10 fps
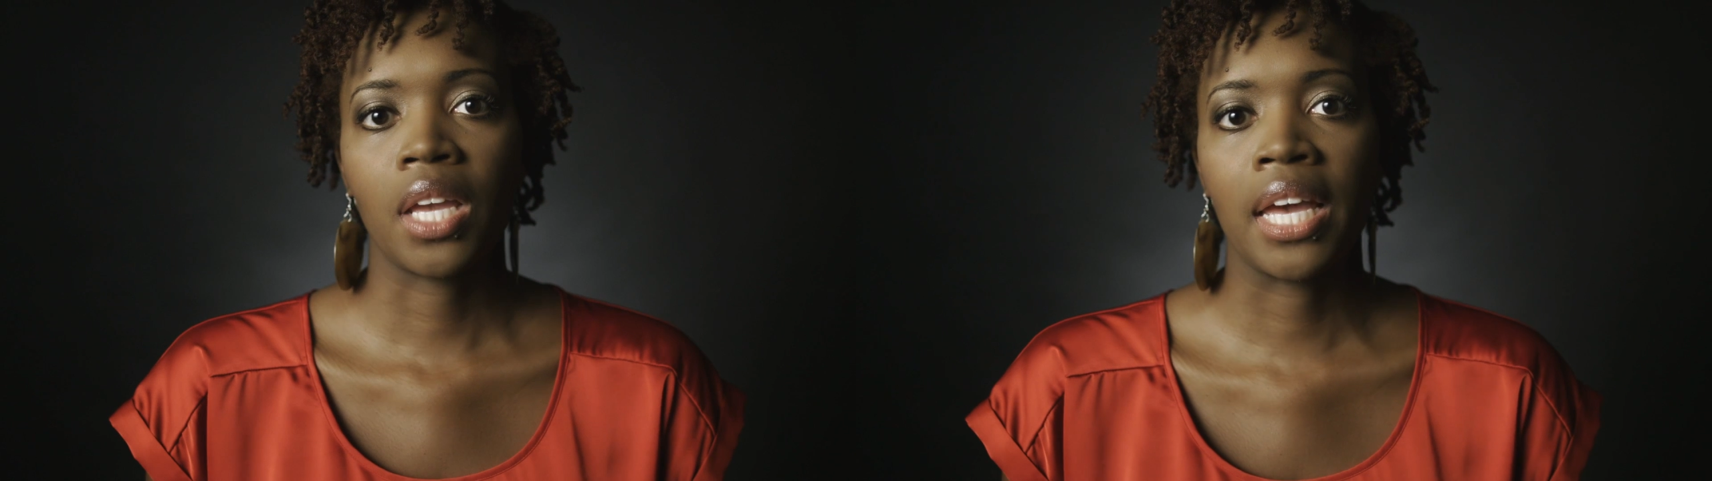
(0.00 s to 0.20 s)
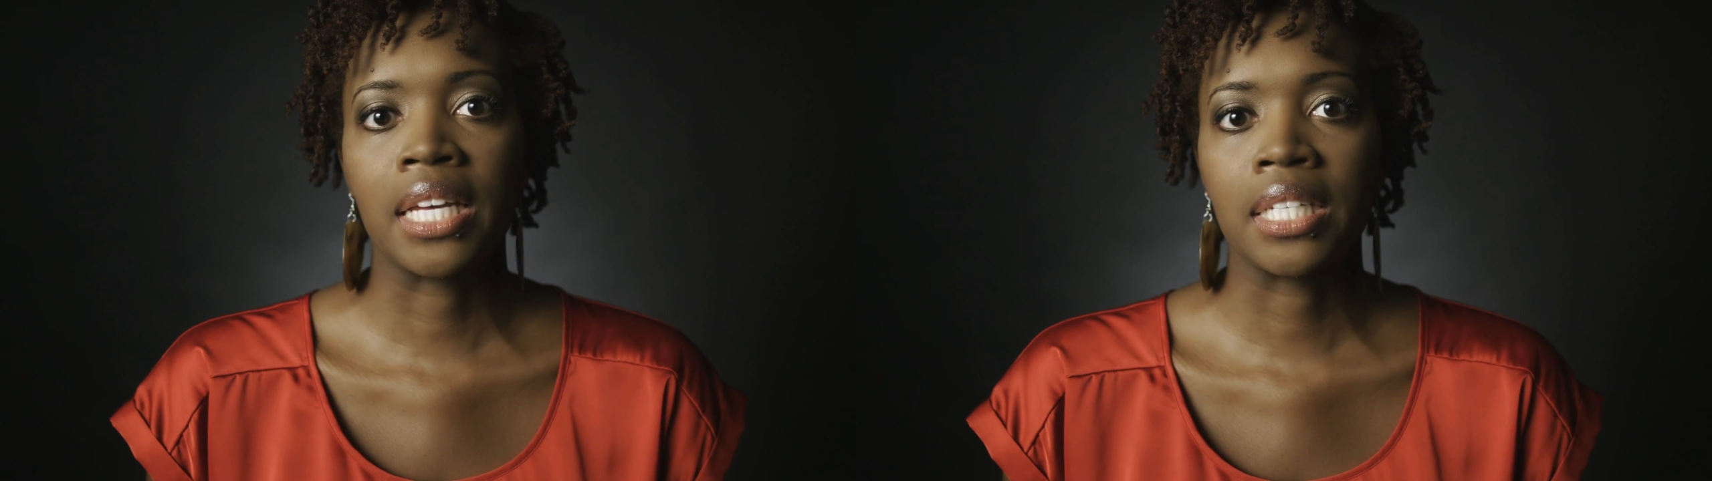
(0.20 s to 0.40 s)

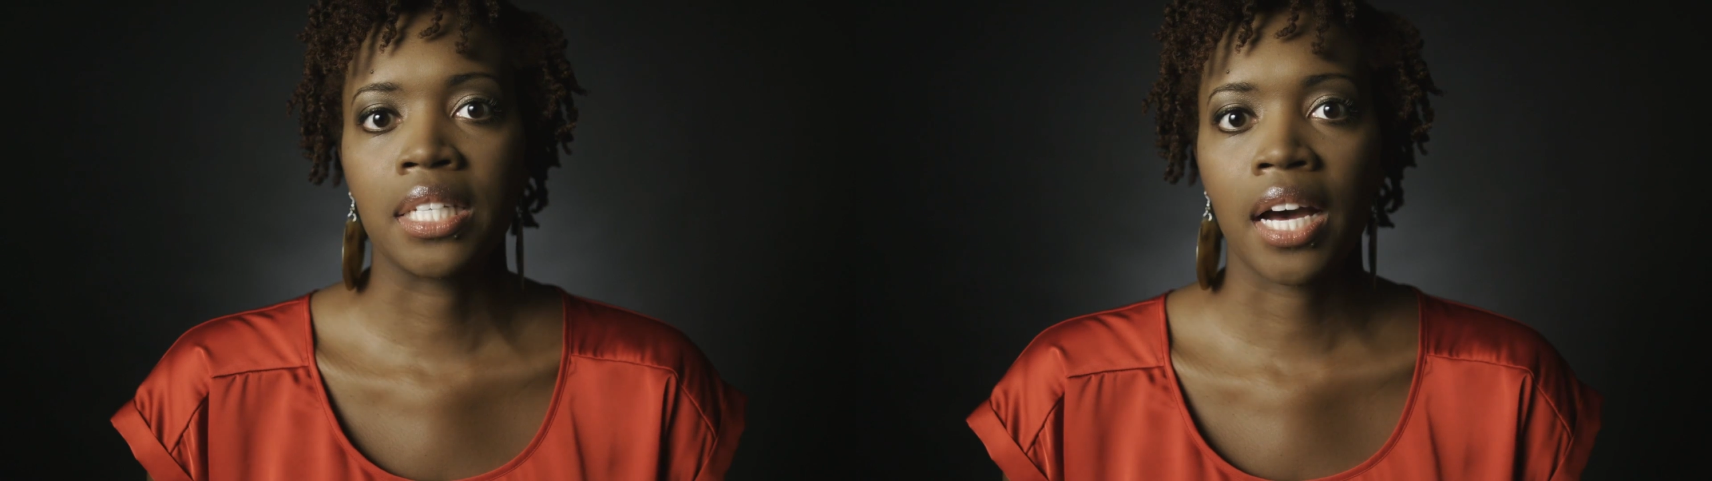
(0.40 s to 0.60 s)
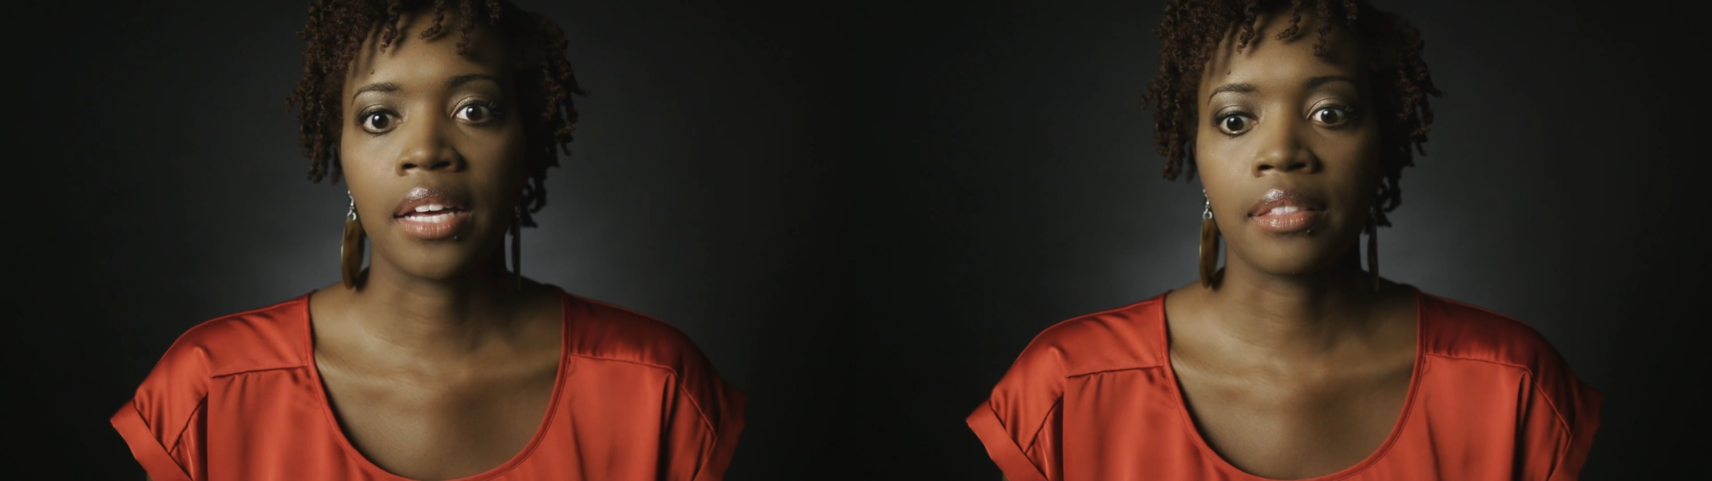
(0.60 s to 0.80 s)

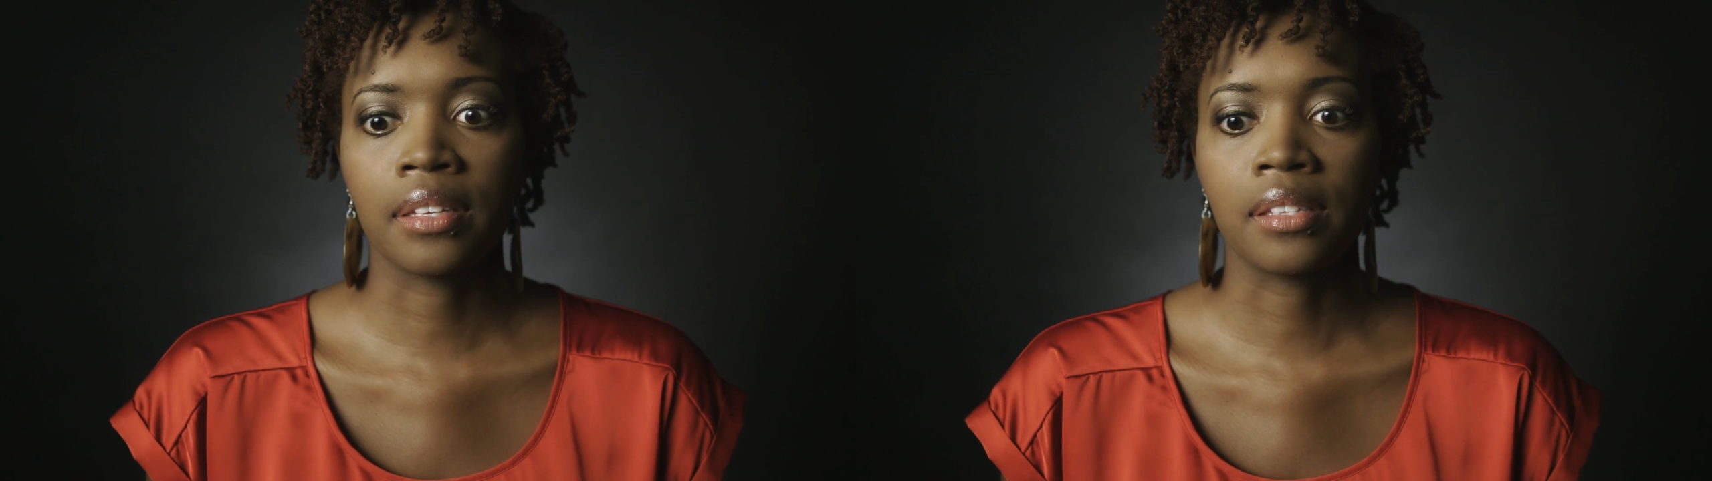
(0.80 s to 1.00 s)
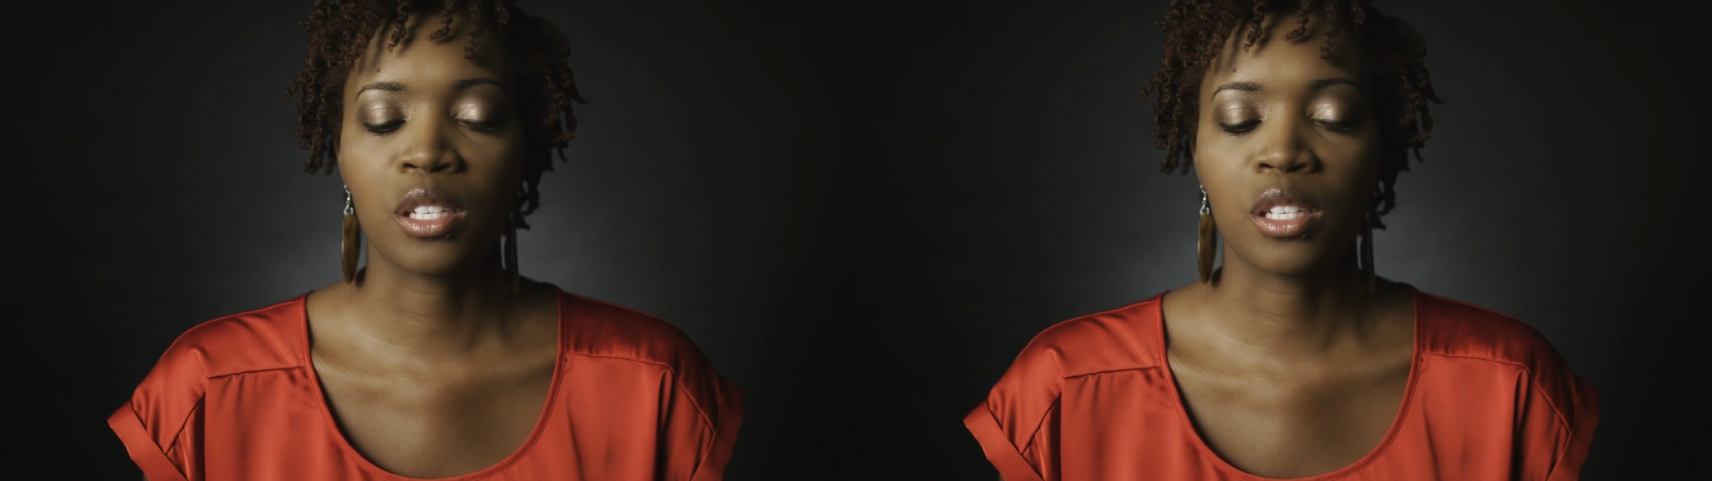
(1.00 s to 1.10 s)
And I think